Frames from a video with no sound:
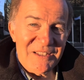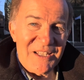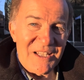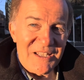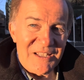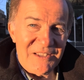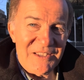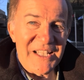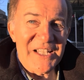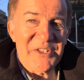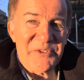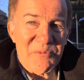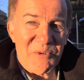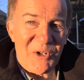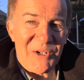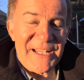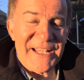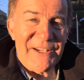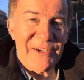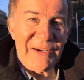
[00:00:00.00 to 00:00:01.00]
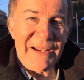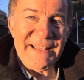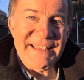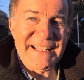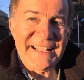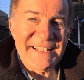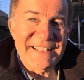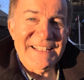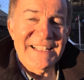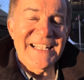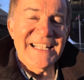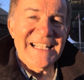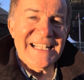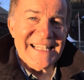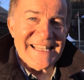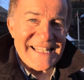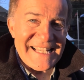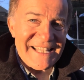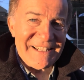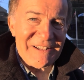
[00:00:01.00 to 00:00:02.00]
the things work here. And
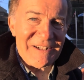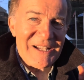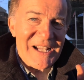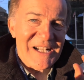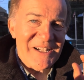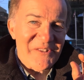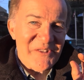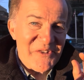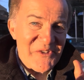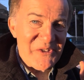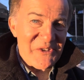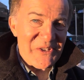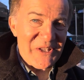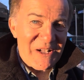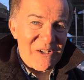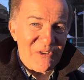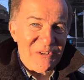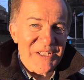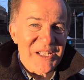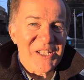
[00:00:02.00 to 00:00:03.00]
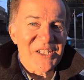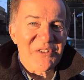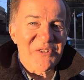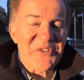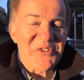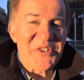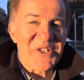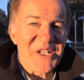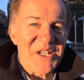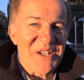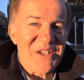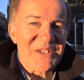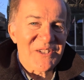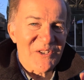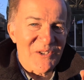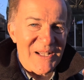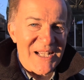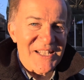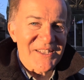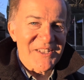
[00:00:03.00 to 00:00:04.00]
then the other kind of subtlety you see
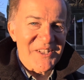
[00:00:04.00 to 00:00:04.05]
to end